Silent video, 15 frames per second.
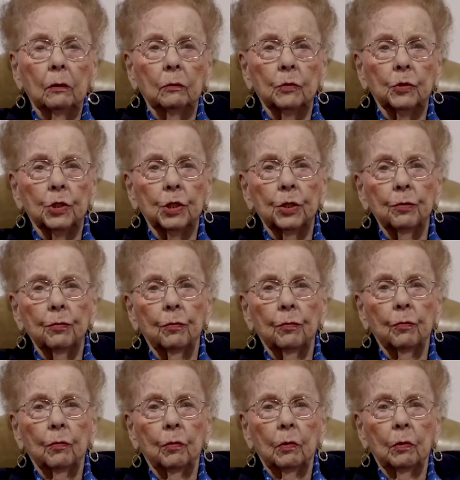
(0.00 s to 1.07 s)
she
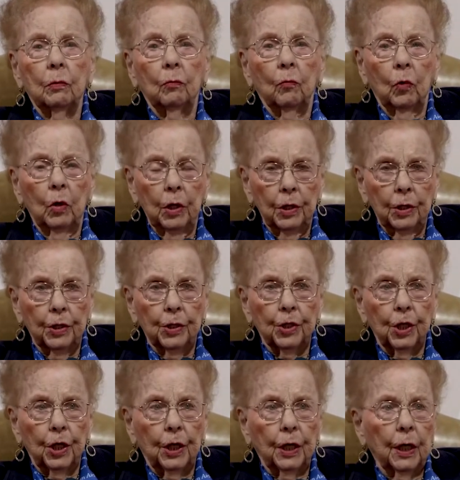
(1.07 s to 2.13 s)
wanted to
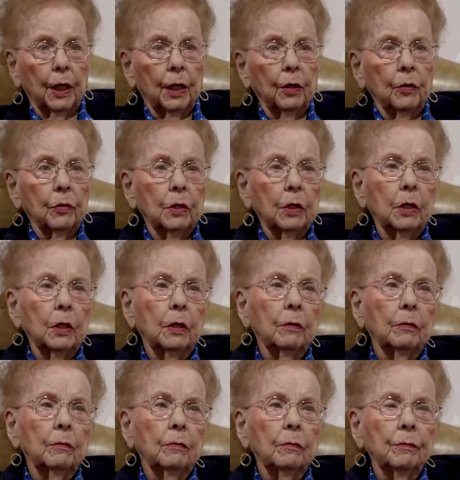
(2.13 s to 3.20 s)
check out on
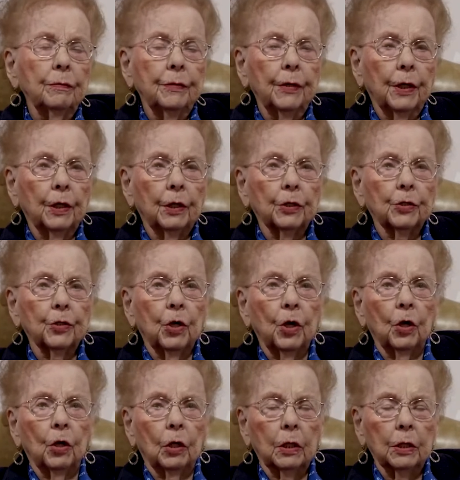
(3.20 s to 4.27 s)
the Douglas
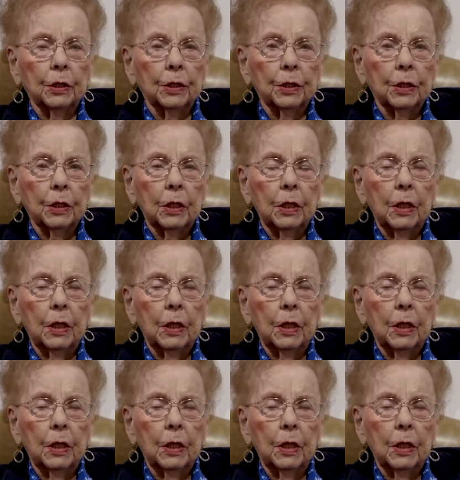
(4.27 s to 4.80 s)
Dauntless,